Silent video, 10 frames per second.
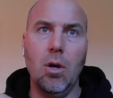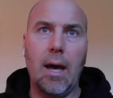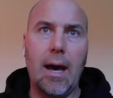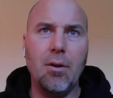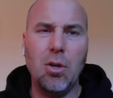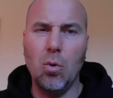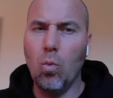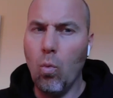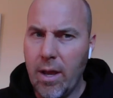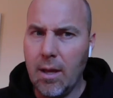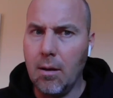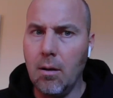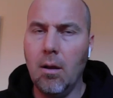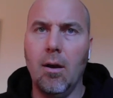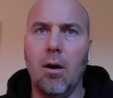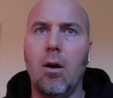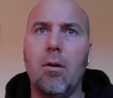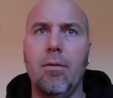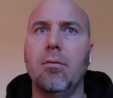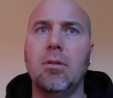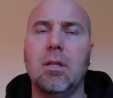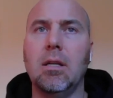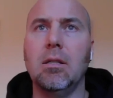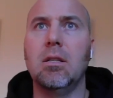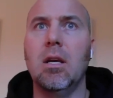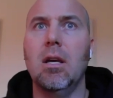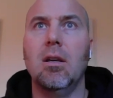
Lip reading: How do you win? All those things.